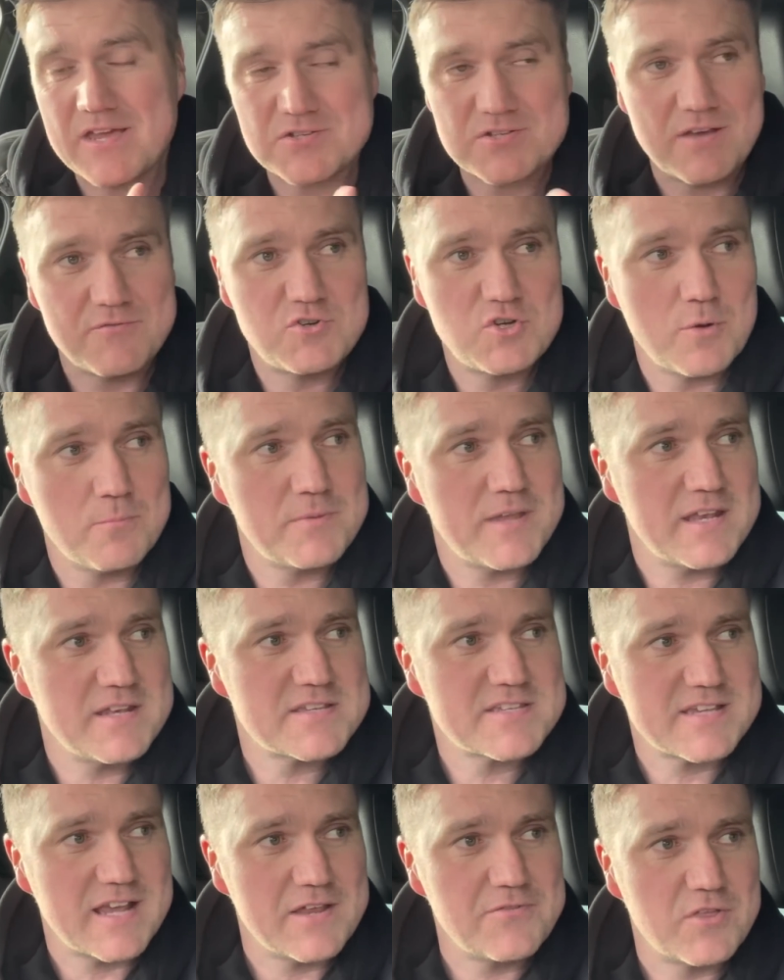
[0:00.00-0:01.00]
So I've jumped
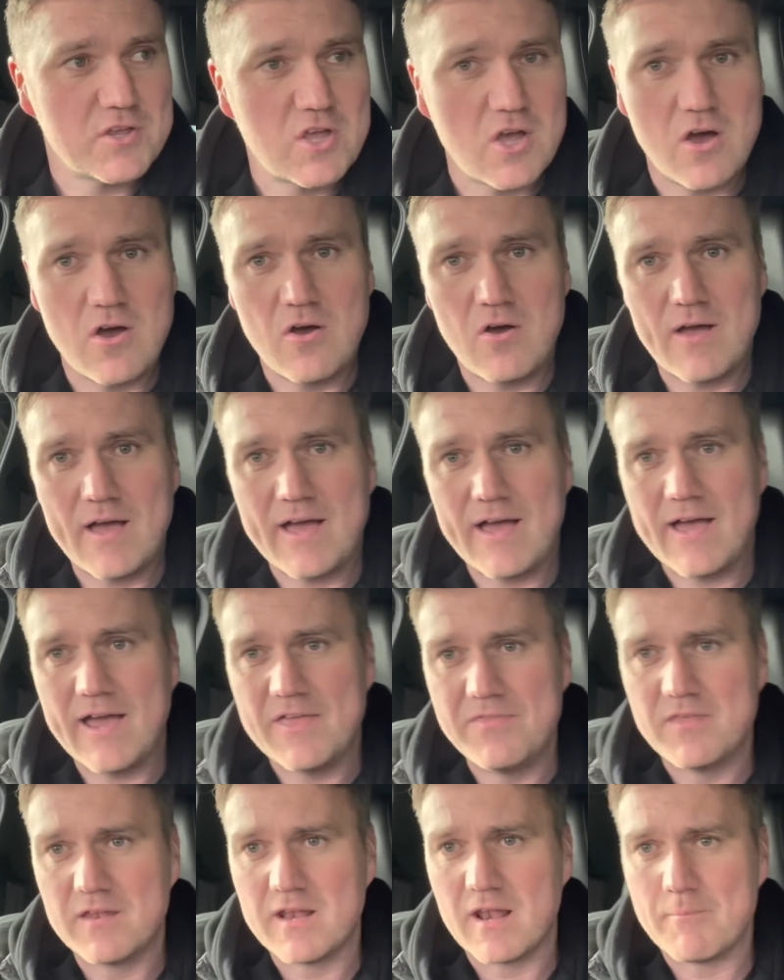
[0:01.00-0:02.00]
inside the car
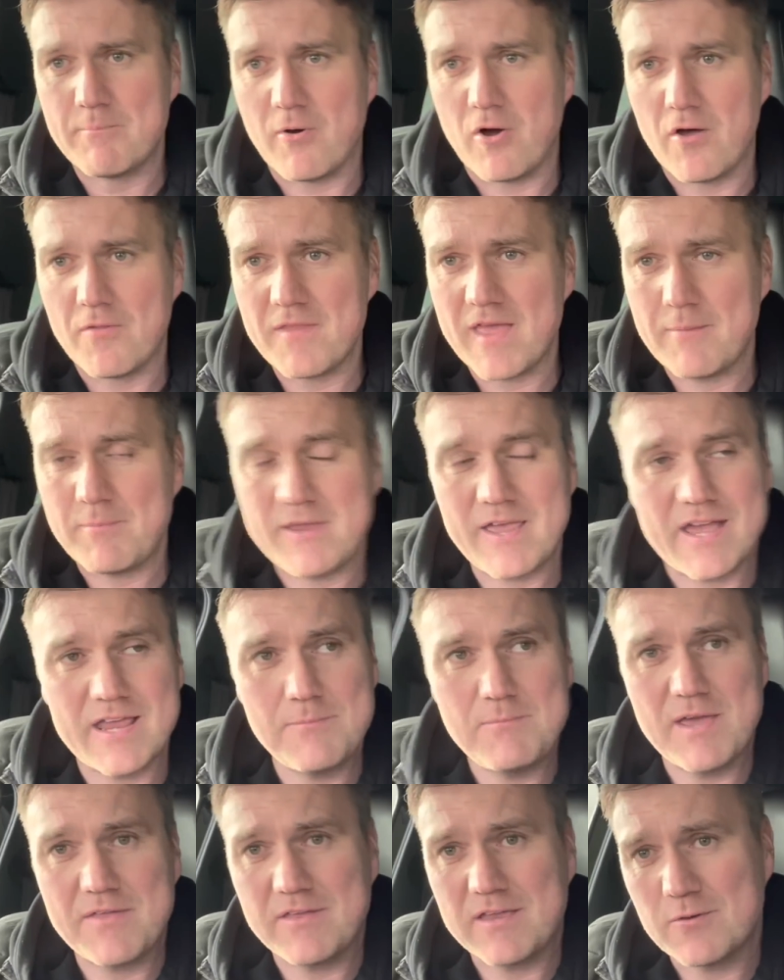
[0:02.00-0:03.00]
in the little barn there behind
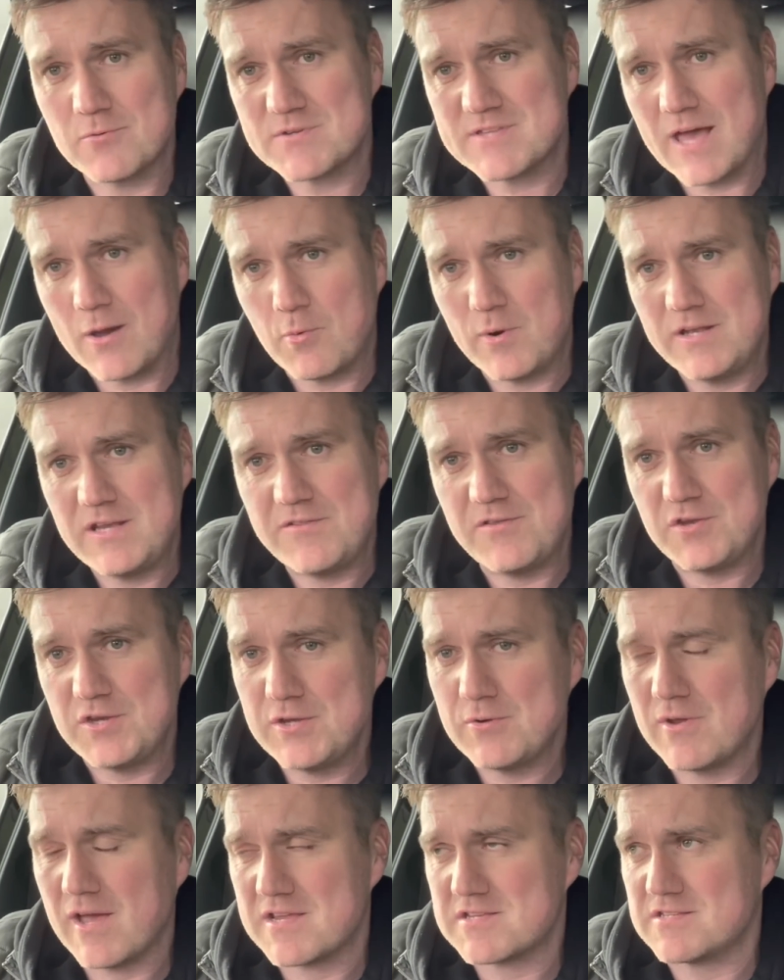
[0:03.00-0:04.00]
me. I think it was that windy that
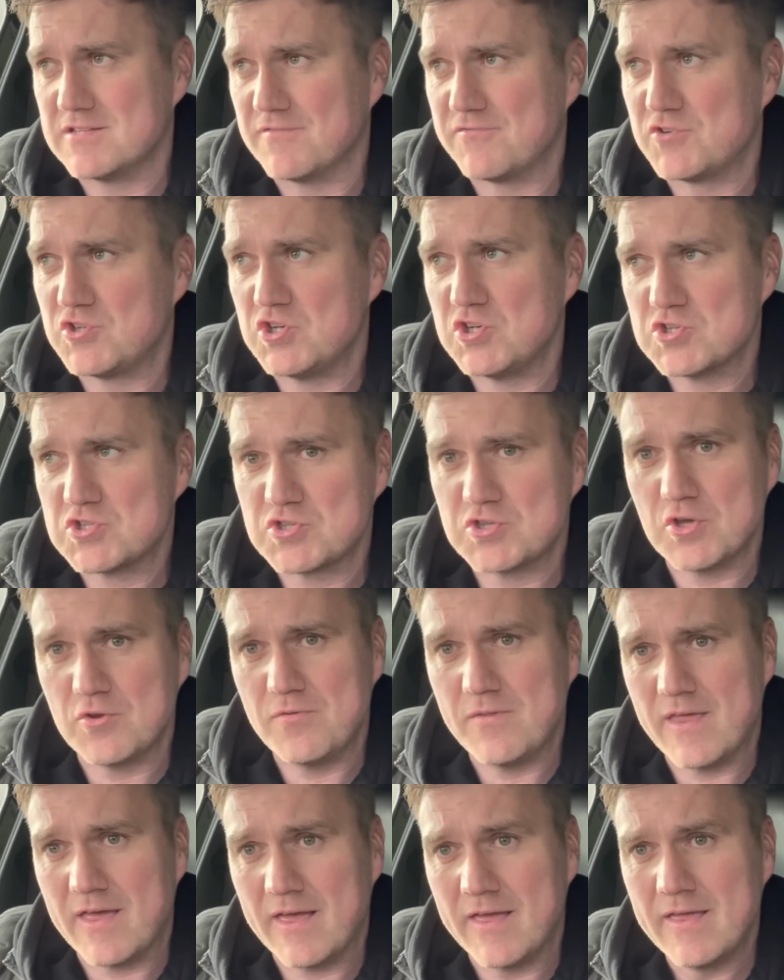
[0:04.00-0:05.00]
Newcastle have just
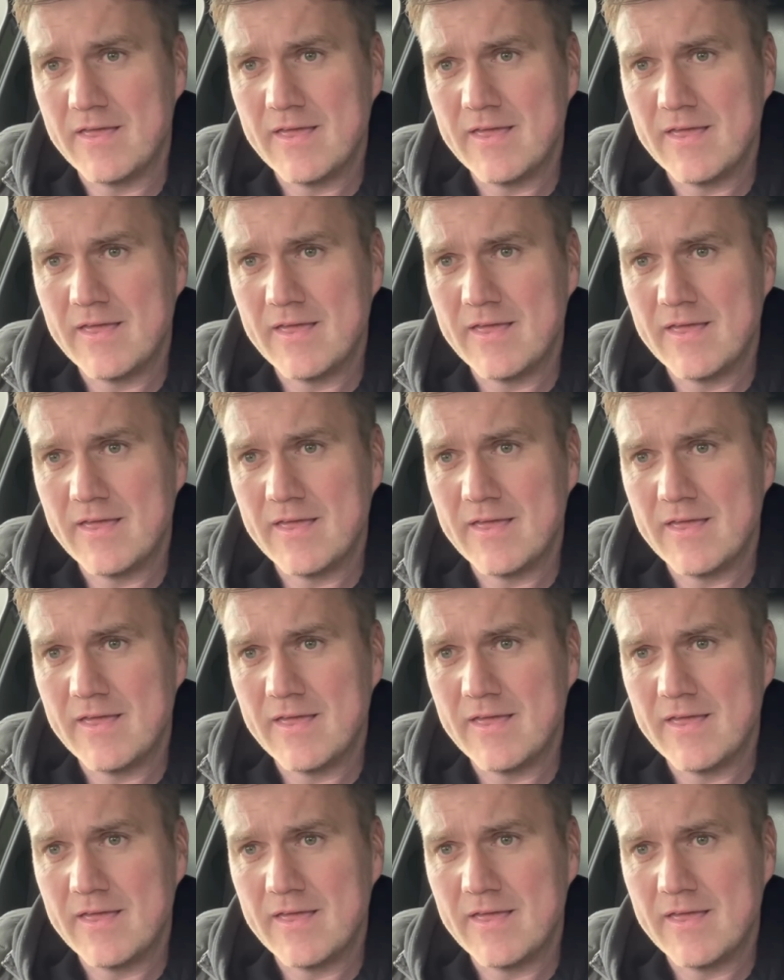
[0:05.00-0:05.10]
done their